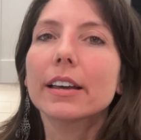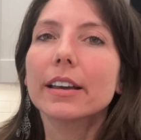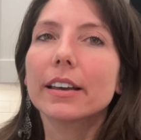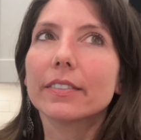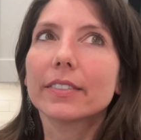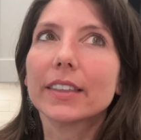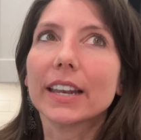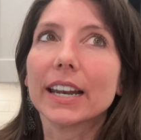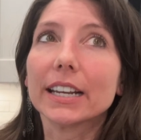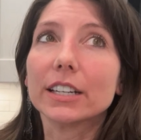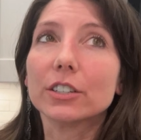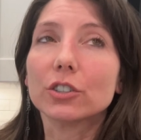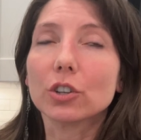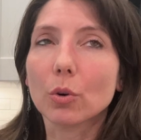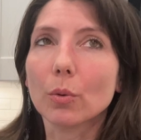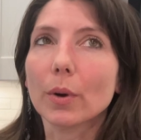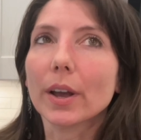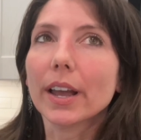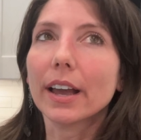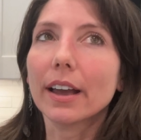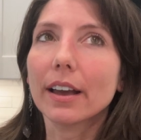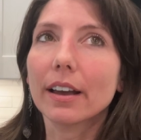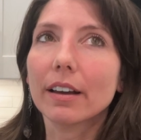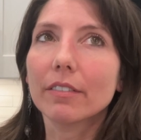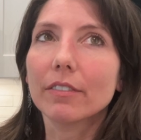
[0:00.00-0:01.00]
that I don't
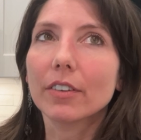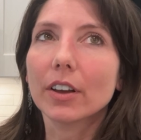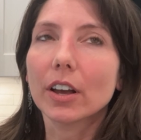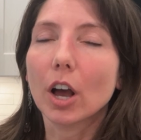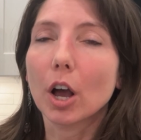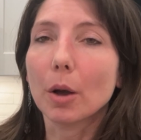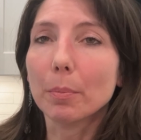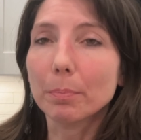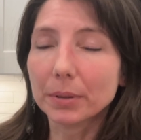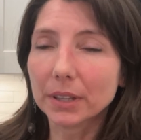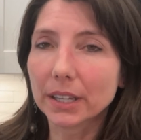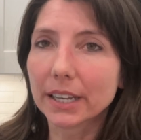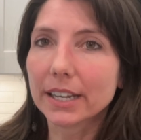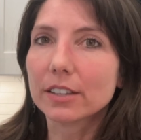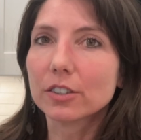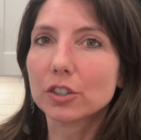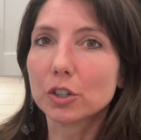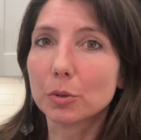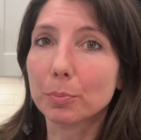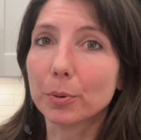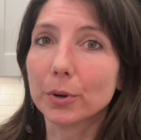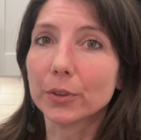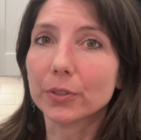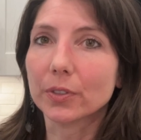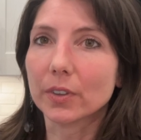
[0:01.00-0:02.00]
have a place to
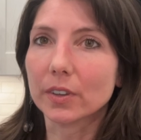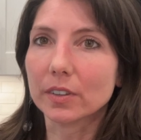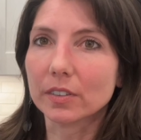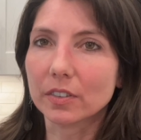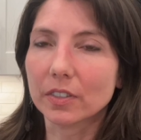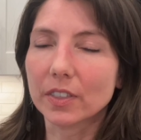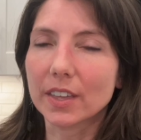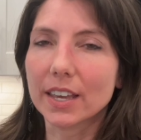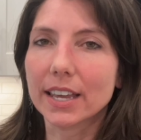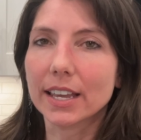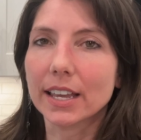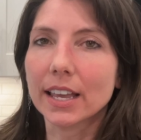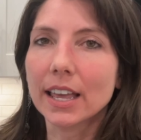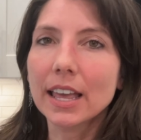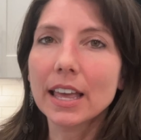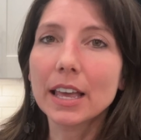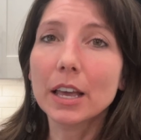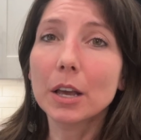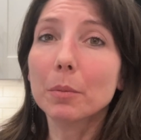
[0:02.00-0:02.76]
put this thing.